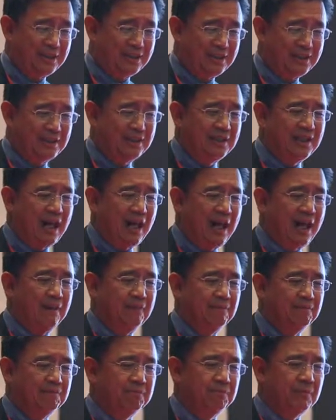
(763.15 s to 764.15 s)

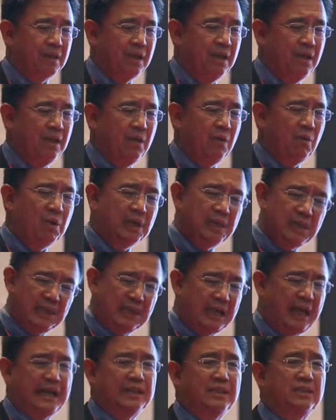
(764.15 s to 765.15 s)
Philanthropy Research
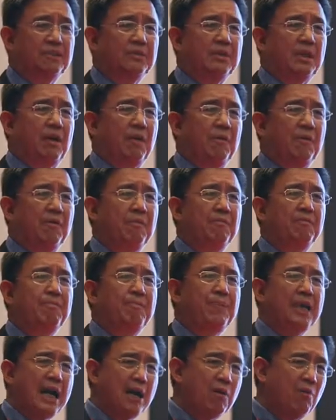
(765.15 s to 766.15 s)
Institute for quite a long
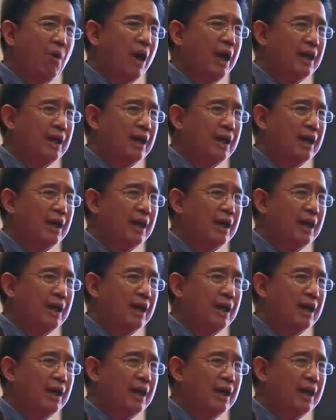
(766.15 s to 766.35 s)
time.